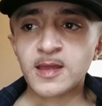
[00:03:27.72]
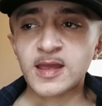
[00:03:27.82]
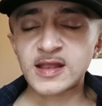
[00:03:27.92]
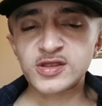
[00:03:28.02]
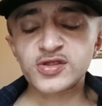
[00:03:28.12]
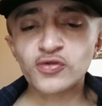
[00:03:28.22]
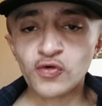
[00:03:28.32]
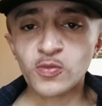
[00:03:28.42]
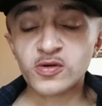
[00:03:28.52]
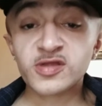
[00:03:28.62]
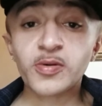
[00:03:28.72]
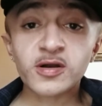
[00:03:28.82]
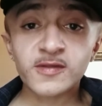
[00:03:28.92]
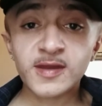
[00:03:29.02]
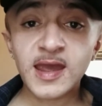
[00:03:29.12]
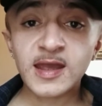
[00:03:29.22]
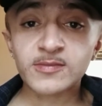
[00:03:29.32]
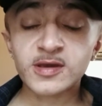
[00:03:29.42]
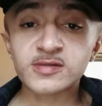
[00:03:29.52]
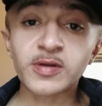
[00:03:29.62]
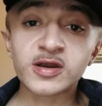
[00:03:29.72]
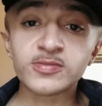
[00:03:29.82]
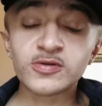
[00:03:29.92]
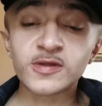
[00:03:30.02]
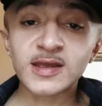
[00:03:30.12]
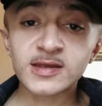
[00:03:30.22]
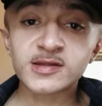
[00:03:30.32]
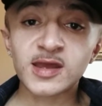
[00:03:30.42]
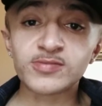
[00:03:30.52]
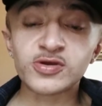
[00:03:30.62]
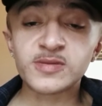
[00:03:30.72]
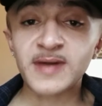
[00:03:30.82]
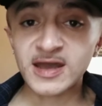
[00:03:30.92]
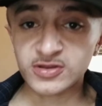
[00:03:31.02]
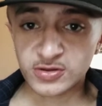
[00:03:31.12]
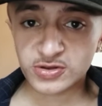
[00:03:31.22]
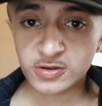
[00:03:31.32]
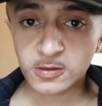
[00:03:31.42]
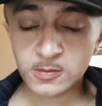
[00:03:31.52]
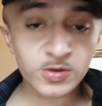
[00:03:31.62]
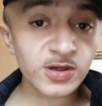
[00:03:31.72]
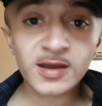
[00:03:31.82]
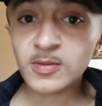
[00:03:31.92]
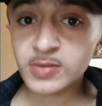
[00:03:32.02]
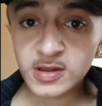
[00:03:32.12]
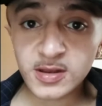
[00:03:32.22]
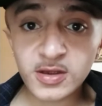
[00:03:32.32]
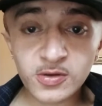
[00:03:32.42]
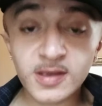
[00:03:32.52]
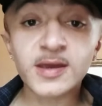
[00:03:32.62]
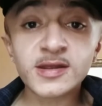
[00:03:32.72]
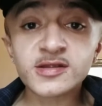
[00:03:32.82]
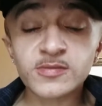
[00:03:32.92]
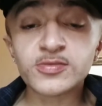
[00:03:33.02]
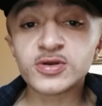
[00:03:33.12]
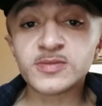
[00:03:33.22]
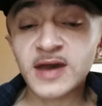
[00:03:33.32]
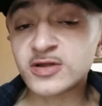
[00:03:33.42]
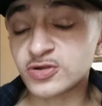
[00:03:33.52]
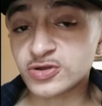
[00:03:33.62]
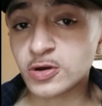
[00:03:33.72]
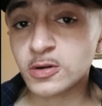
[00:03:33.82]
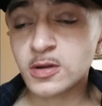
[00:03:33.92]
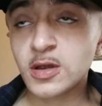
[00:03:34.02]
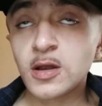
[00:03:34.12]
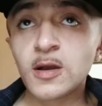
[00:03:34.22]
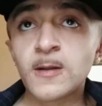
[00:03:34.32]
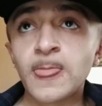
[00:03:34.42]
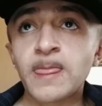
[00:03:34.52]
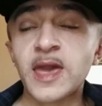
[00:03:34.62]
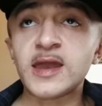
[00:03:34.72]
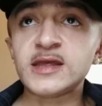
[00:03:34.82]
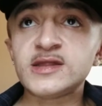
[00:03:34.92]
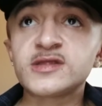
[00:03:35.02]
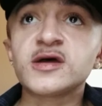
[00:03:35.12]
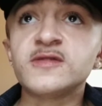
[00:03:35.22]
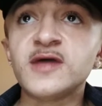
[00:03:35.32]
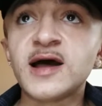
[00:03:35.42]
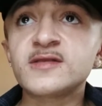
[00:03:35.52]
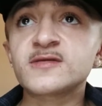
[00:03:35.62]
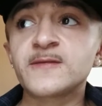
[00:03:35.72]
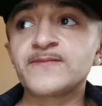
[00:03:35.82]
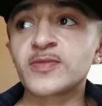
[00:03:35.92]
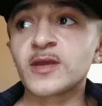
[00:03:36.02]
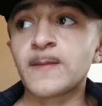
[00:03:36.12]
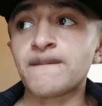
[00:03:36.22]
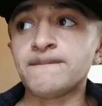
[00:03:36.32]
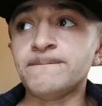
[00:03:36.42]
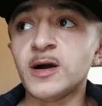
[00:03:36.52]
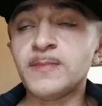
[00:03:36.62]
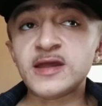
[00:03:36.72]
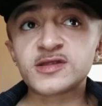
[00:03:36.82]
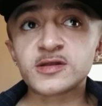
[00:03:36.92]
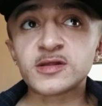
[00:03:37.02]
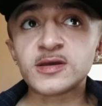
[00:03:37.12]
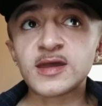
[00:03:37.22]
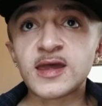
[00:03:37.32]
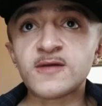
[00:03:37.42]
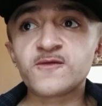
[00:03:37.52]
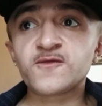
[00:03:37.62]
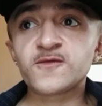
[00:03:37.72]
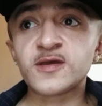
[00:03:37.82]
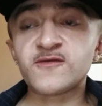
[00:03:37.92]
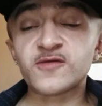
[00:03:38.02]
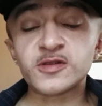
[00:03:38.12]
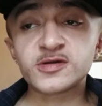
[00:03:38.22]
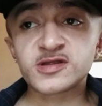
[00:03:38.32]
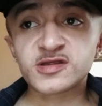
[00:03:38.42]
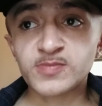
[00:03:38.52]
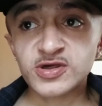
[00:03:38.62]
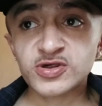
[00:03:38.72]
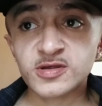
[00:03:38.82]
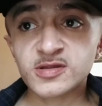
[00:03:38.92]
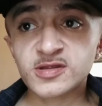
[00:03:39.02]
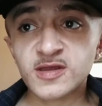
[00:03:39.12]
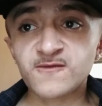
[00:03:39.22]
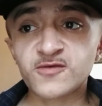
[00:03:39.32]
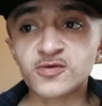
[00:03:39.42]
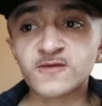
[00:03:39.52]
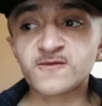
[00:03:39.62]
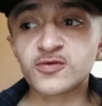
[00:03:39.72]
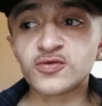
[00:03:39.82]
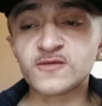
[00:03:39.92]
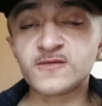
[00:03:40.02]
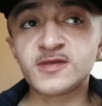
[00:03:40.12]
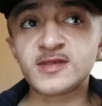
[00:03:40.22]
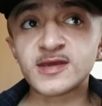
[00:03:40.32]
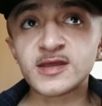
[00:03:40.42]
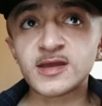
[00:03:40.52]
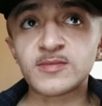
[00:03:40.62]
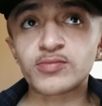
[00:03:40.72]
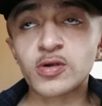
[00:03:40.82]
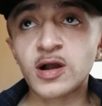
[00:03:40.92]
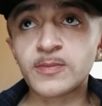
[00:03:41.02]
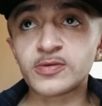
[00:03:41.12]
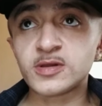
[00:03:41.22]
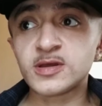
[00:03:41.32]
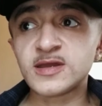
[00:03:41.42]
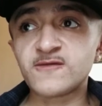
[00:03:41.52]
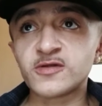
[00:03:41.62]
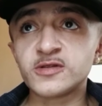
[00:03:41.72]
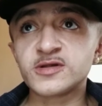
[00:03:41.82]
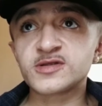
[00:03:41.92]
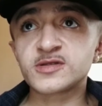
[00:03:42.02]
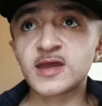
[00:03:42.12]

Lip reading: It's normal. It's part of the game, because bodybuilding is a beauty pageant show, which I completely agree. It is a beauty pageant show. And he said that, but basically, if it looks suspicious, if you did it improperly, if it looks